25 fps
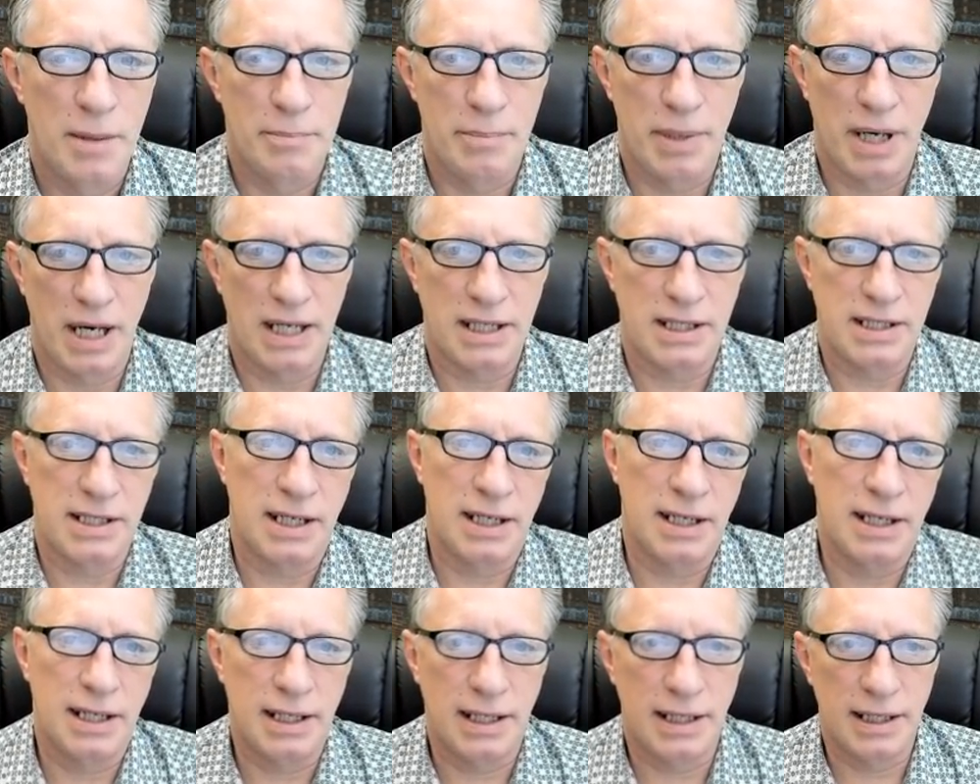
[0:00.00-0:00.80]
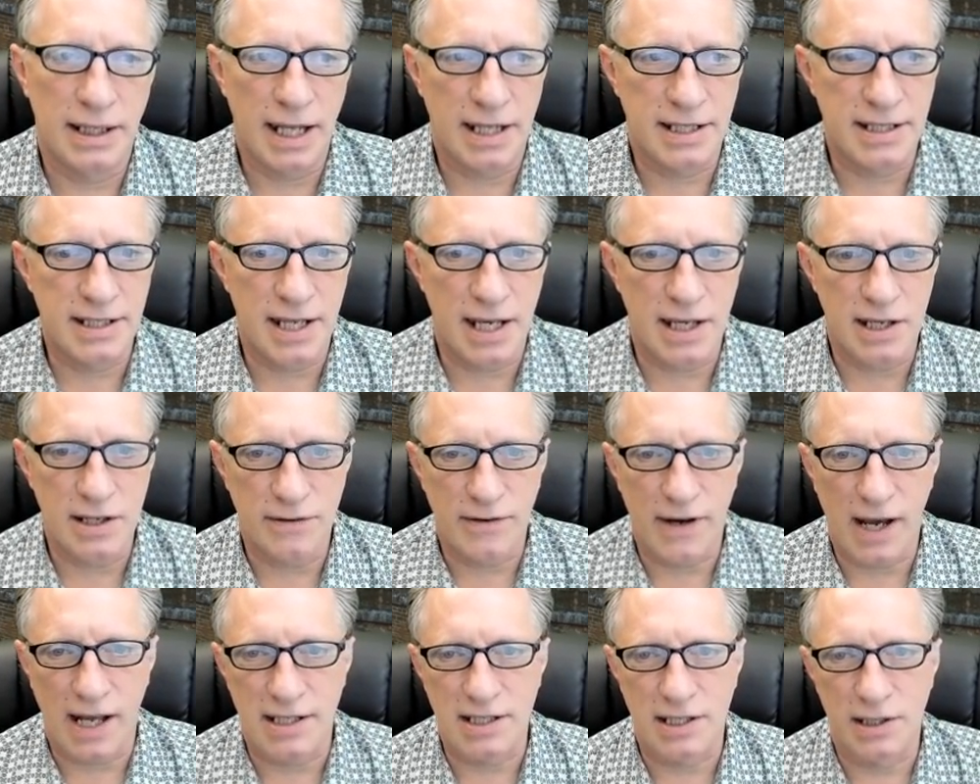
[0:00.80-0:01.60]
But uh, let's say
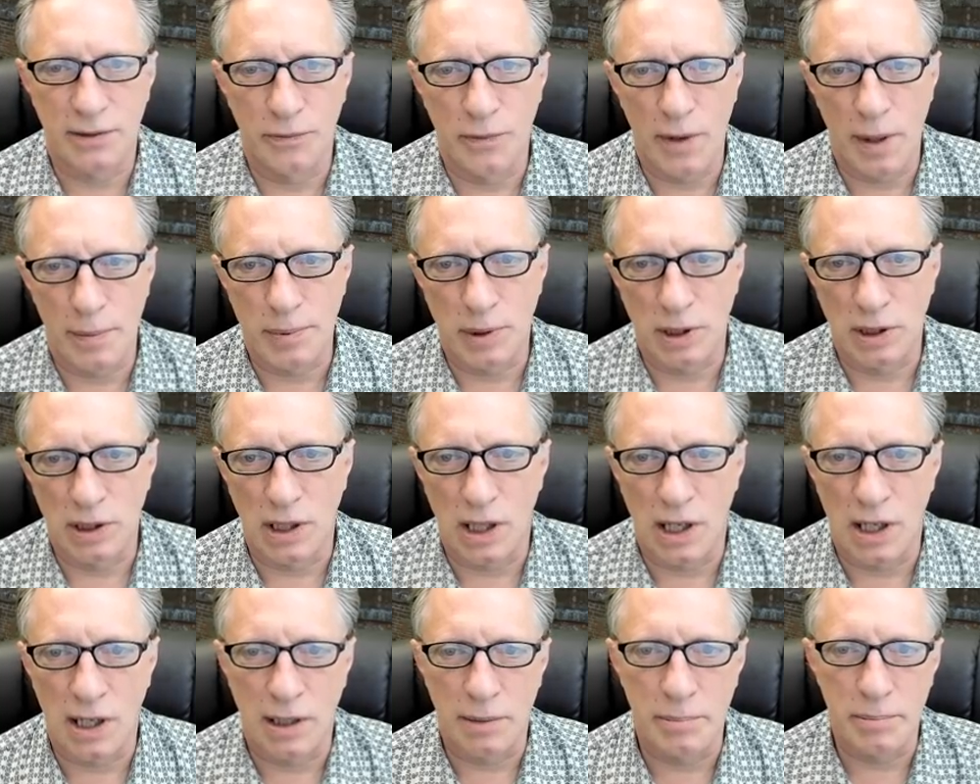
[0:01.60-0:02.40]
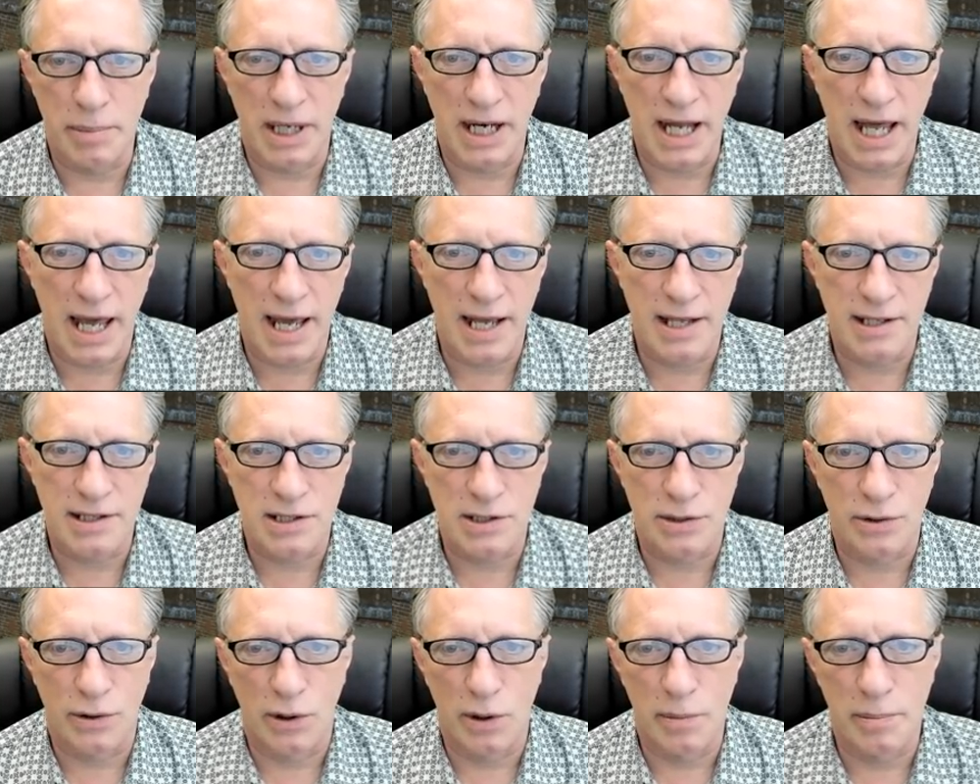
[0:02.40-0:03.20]
you've got some Ripple on
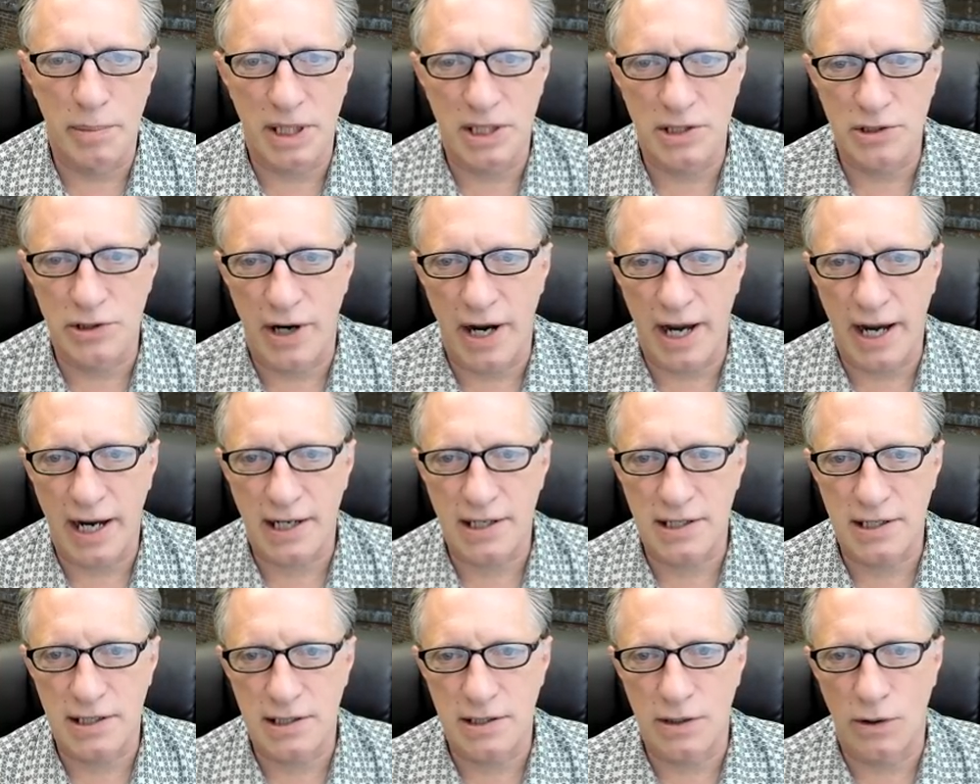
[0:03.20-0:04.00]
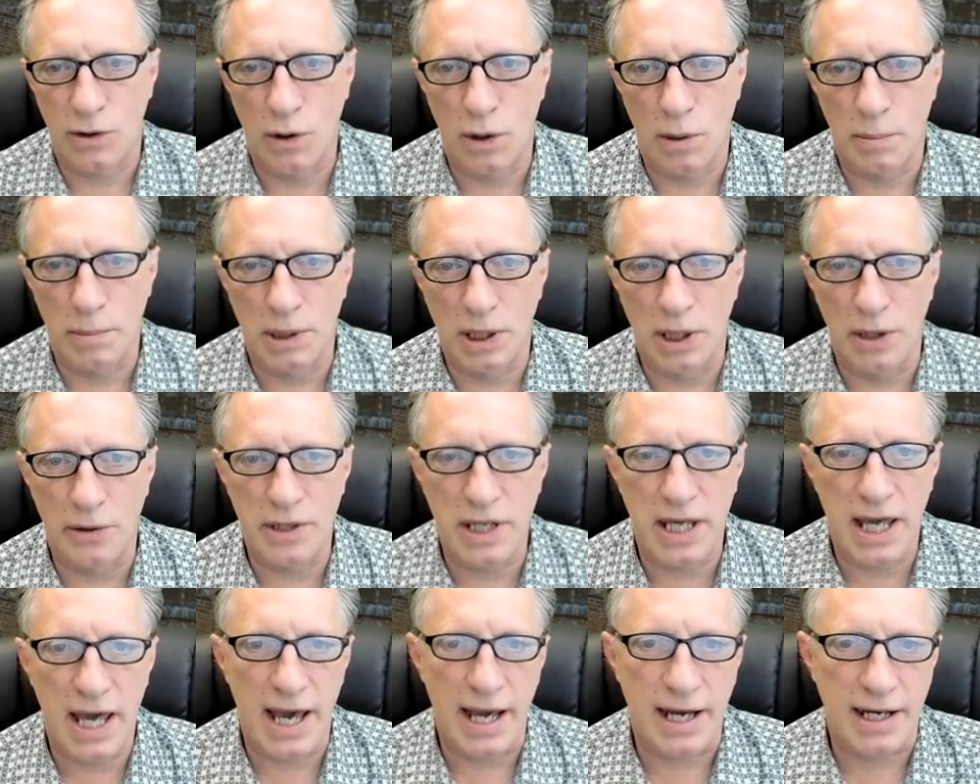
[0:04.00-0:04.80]
Binance or Bittrex or
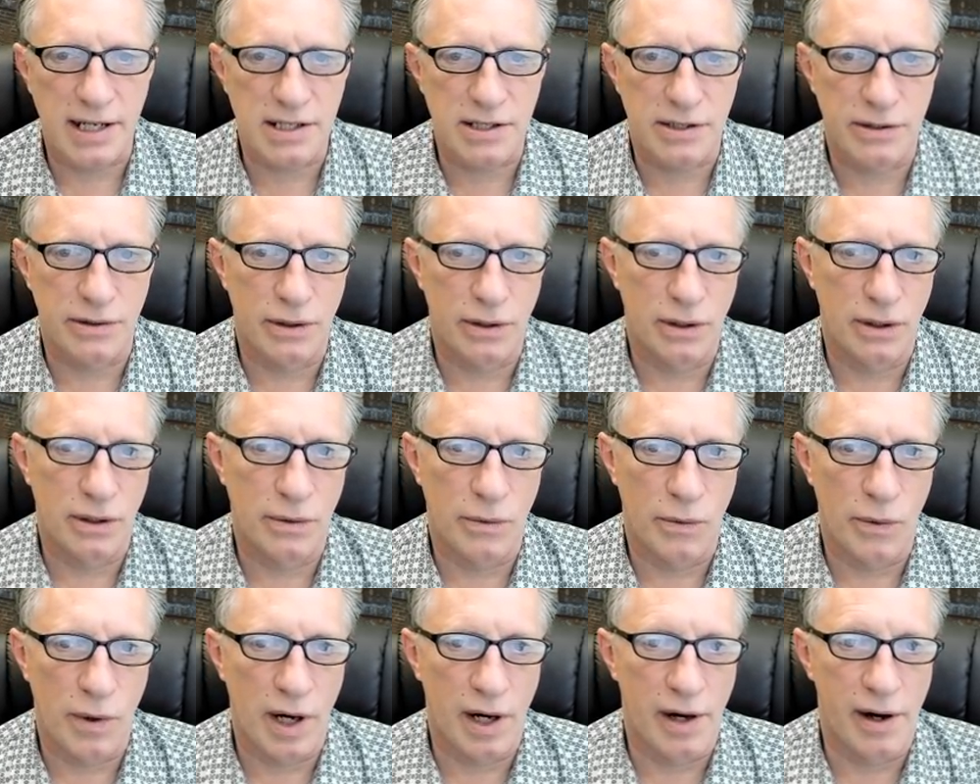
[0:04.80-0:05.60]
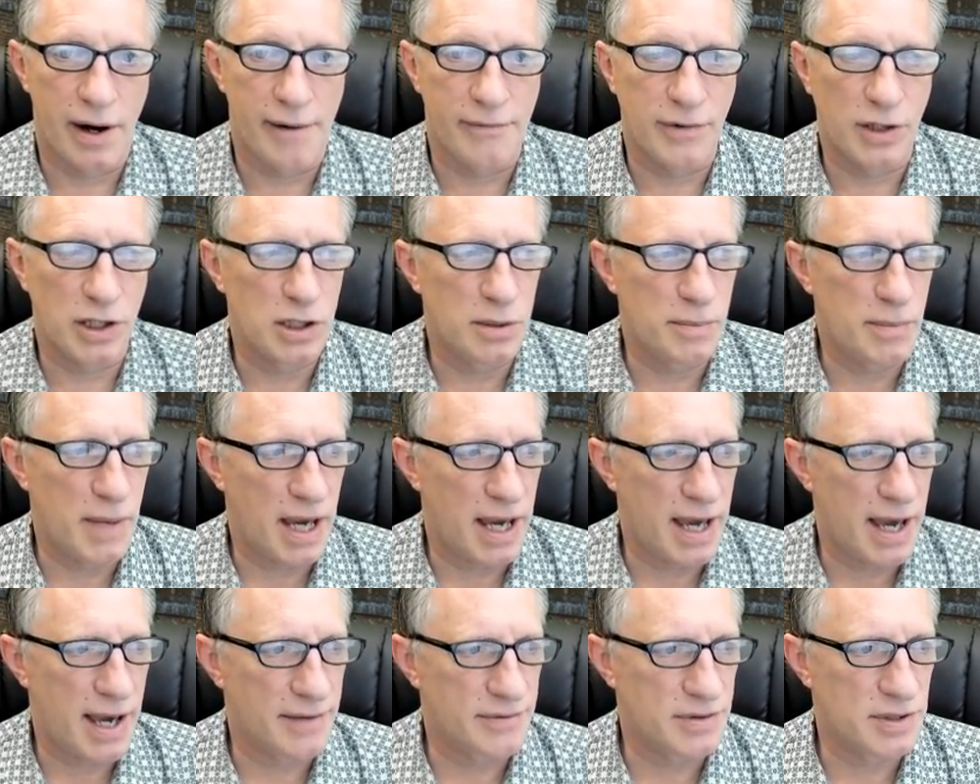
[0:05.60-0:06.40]
Poloniex or wherever you
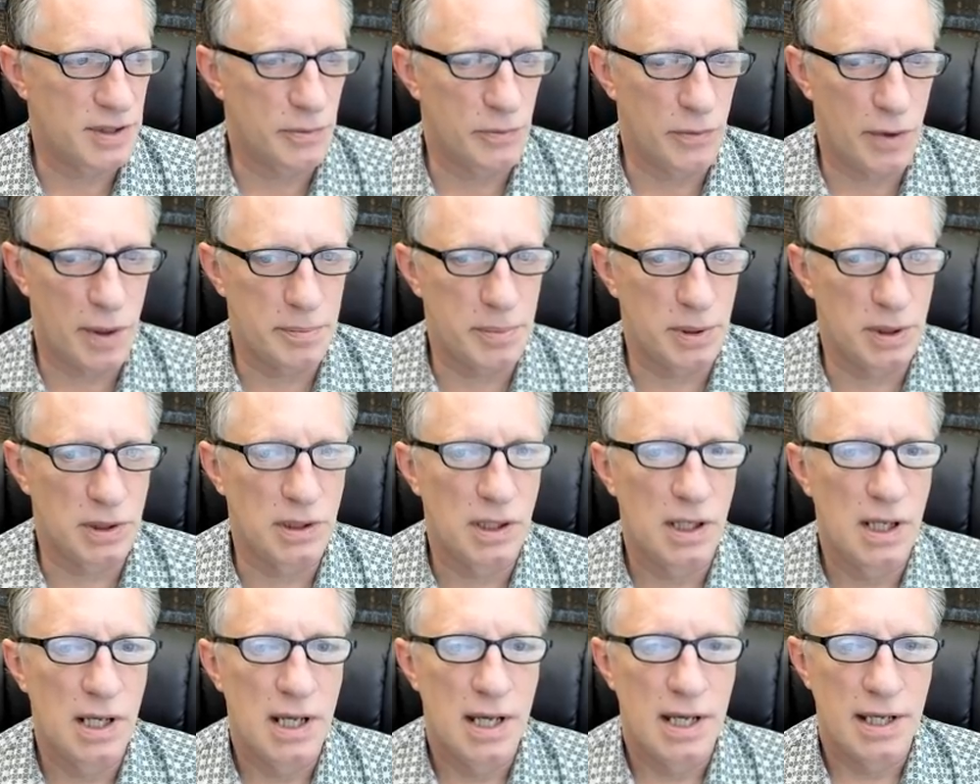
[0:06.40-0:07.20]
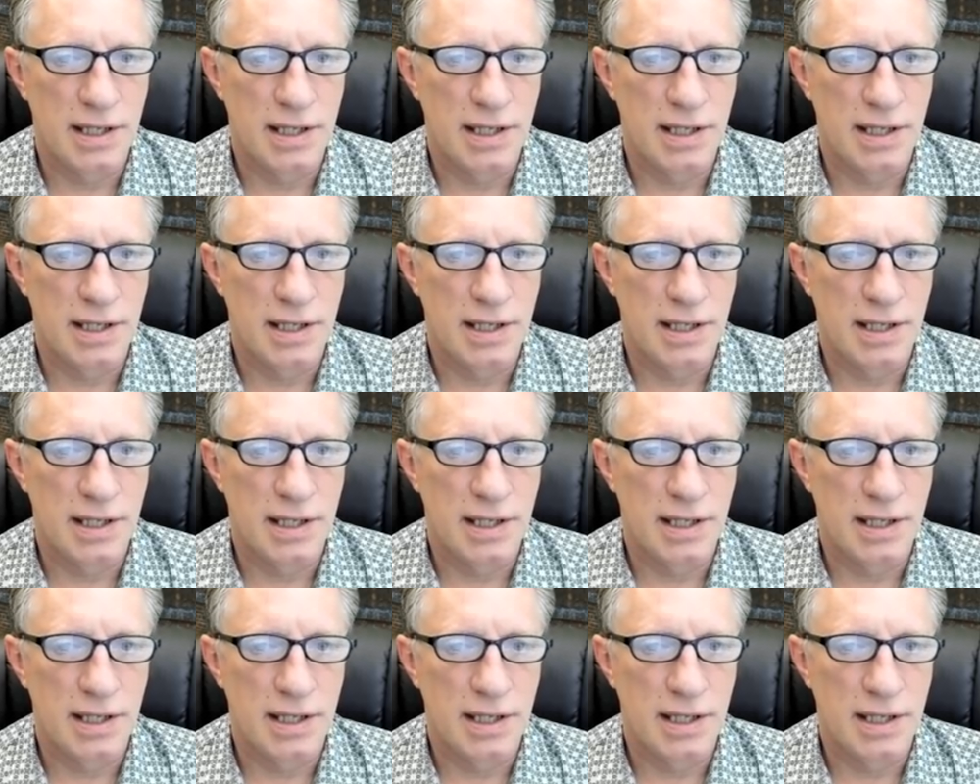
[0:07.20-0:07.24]
may have some Ripple.